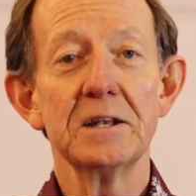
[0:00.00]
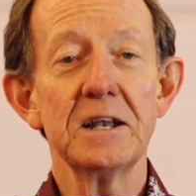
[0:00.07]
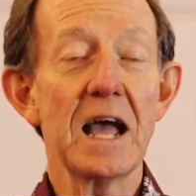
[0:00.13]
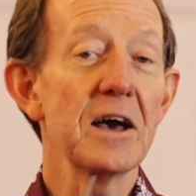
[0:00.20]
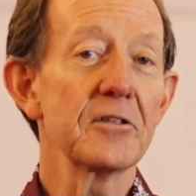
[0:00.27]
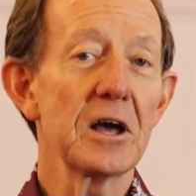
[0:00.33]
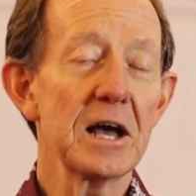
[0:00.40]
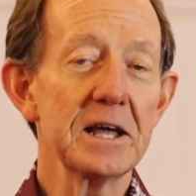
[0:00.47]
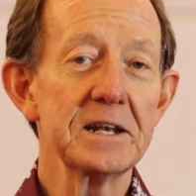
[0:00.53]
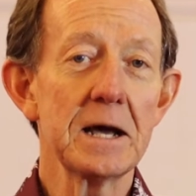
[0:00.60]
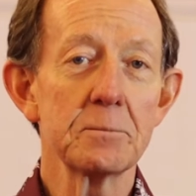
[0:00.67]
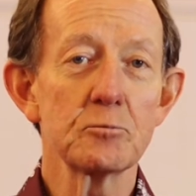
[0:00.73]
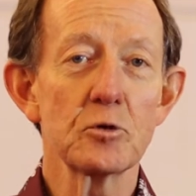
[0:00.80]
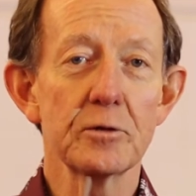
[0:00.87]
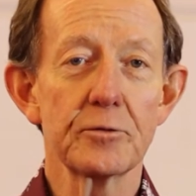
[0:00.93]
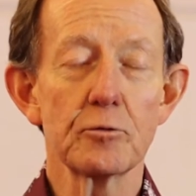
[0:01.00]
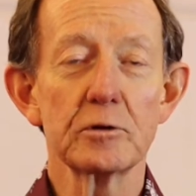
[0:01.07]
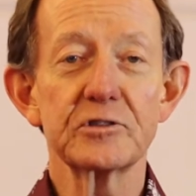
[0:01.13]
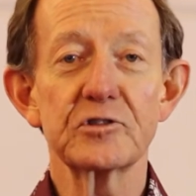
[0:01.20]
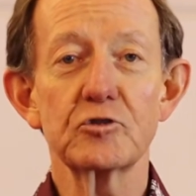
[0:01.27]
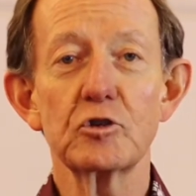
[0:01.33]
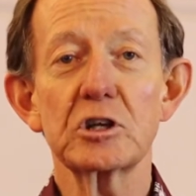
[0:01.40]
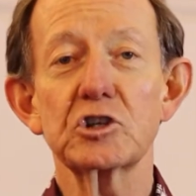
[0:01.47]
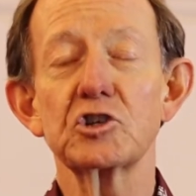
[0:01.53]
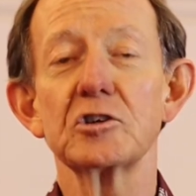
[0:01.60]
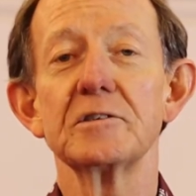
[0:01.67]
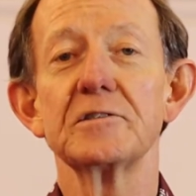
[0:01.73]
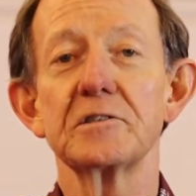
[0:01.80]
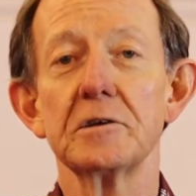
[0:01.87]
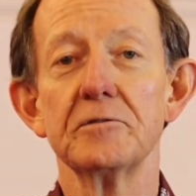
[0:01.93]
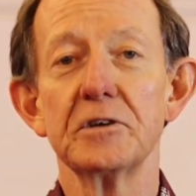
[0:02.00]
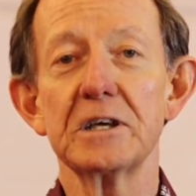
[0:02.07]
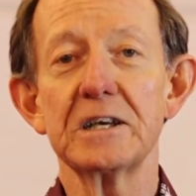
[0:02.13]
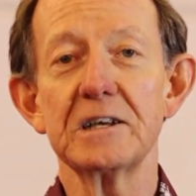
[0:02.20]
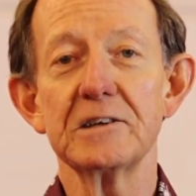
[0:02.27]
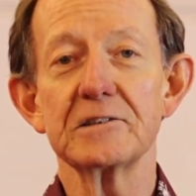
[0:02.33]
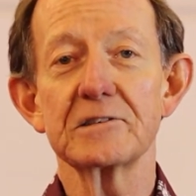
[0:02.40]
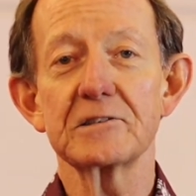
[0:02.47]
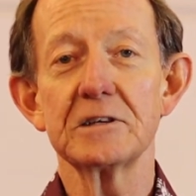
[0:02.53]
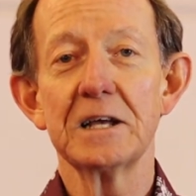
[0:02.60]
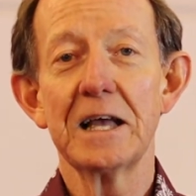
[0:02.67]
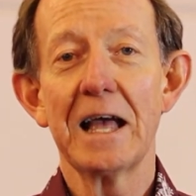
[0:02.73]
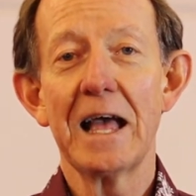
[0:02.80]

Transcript: now that a number of the restrictions have eased.